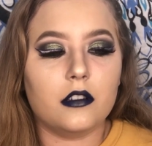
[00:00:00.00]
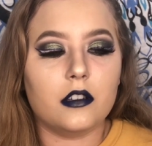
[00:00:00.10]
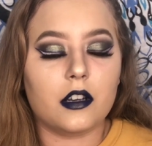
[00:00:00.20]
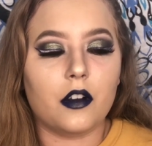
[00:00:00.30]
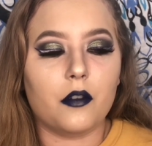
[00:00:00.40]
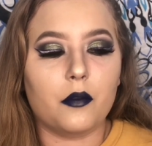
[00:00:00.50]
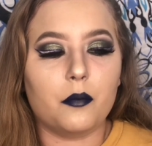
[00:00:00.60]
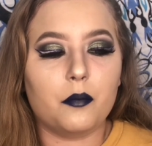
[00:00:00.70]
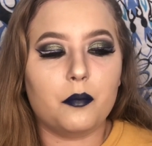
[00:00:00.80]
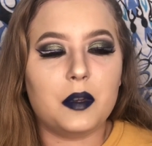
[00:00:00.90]
you
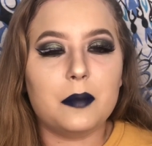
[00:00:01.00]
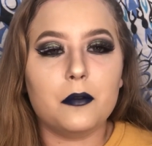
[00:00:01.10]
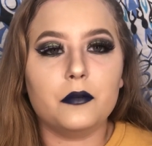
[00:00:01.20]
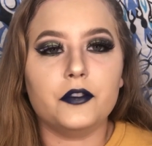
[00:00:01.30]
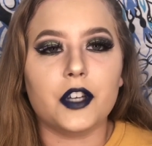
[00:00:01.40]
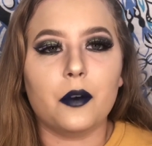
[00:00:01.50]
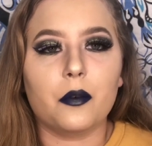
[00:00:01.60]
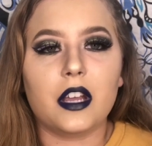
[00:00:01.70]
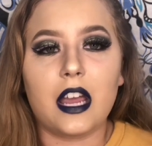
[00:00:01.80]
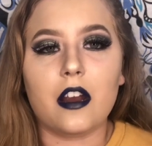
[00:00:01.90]
know, people
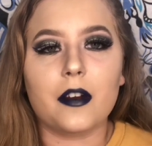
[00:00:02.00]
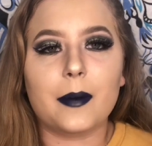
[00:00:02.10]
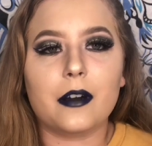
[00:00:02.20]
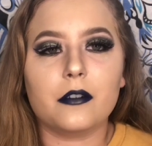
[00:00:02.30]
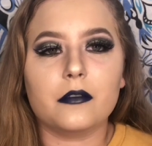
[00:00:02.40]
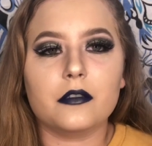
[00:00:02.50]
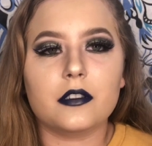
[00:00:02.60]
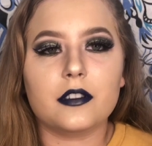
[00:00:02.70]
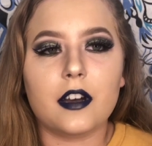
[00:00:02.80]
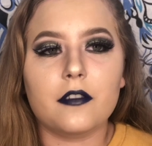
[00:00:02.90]
don't care about
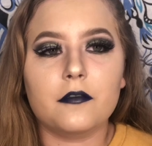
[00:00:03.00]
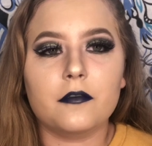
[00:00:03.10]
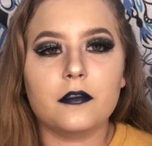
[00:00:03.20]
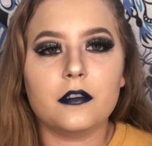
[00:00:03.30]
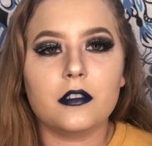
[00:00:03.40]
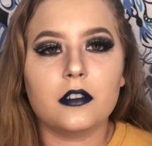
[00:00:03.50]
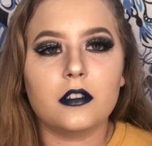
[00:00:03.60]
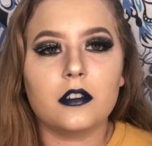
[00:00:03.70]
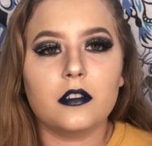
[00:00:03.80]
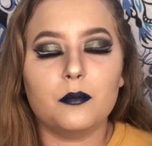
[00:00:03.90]
stuff
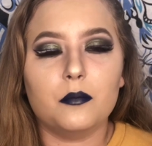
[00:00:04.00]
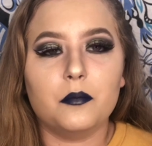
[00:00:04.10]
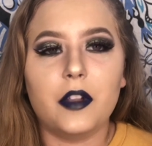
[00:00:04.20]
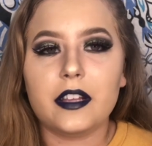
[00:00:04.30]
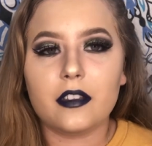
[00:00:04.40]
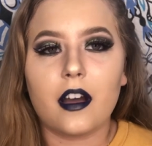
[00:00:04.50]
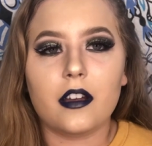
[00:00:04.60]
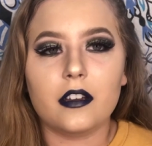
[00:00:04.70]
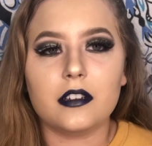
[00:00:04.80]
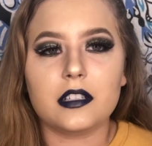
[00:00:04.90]
like
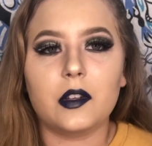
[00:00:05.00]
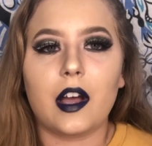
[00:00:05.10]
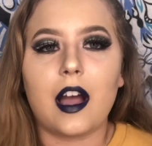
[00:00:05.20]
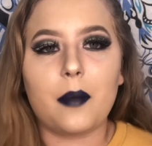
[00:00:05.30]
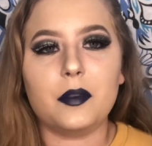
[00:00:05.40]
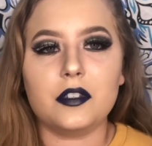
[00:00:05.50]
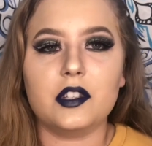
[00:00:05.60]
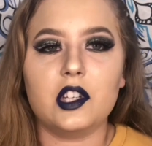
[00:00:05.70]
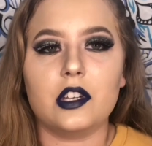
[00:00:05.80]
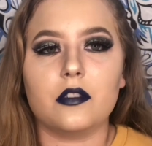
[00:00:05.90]
that until it
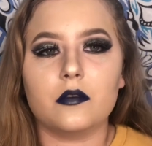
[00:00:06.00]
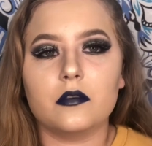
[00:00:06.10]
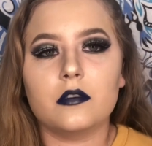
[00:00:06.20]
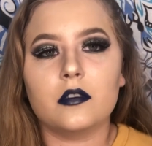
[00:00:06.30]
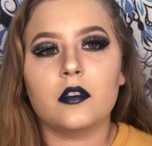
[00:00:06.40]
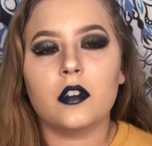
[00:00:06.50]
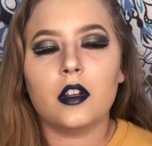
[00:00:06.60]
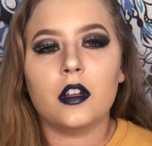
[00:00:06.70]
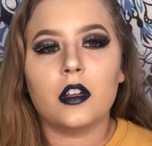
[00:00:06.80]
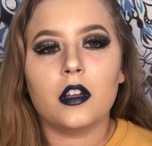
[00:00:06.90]
happens to you.
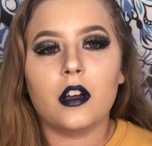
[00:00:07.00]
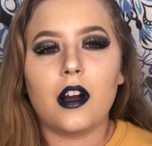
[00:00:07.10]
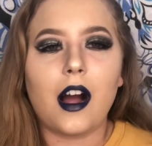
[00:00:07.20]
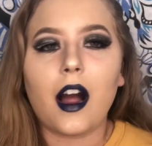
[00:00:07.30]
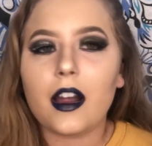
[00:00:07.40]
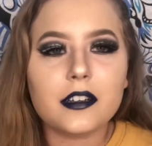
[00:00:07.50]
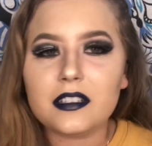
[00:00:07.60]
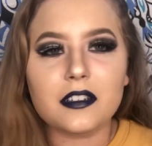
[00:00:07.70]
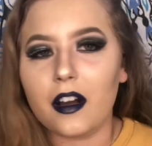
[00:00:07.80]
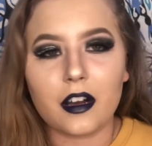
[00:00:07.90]
I
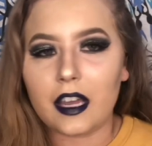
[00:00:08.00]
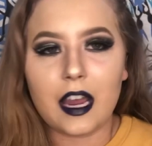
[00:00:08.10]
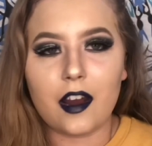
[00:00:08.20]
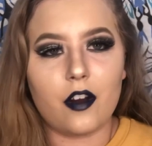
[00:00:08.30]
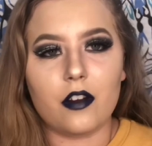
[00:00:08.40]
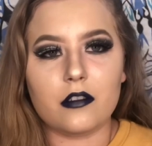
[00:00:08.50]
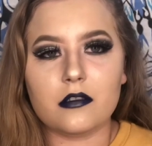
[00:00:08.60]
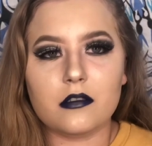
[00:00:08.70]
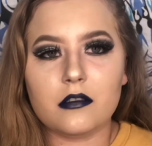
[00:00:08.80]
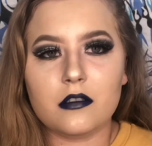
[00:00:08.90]
did not care
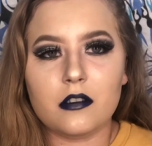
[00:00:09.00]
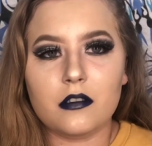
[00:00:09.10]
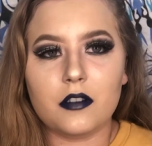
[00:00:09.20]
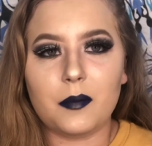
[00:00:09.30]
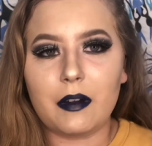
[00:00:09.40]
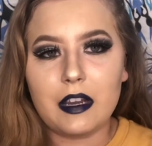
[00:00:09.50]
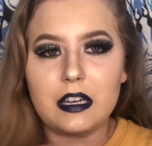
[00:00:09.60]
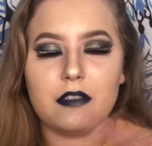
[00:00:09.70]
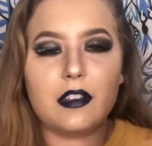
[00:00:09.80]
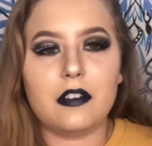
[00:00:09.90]
about
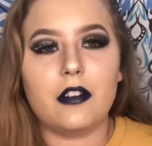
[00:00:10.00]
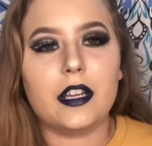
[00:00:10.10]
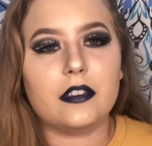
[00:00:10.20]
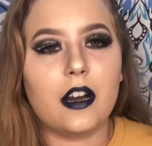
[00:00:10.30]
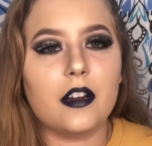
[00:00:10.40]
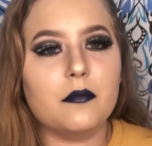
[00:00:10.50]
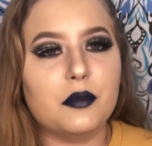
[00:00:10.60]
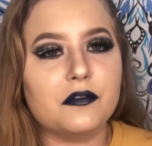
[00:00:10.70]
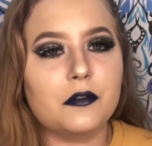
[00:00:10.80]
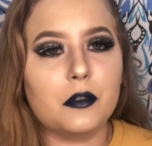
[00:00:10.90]
anything like that
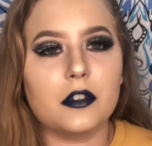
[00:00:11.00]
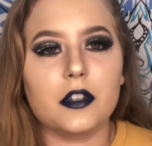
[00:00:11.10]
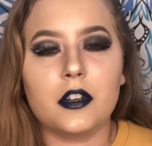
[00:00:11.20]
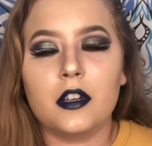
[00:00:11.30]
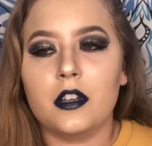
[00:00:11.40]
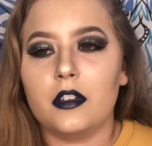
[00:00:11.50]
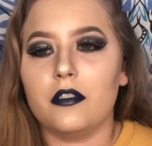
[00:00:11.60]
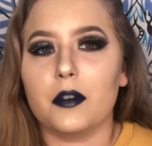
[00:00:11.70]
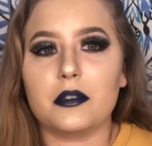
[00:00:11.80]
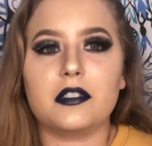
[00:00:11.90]
before
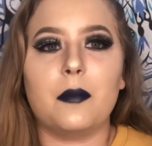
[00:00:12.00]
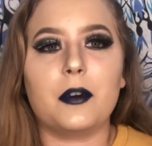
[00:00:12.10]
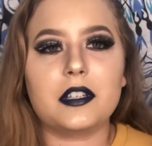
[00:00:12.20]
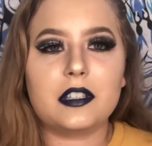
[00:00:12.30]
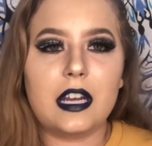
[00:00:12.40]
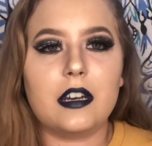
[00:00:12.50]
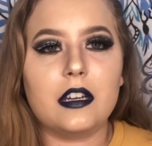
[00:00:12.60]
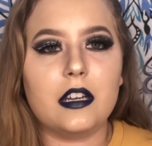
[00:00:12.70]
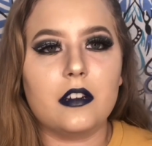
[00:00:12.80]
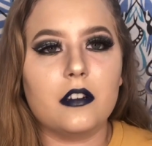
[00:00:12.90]
there was someone
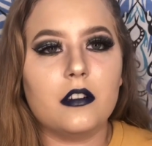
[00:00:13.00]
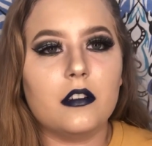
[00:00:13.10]
standing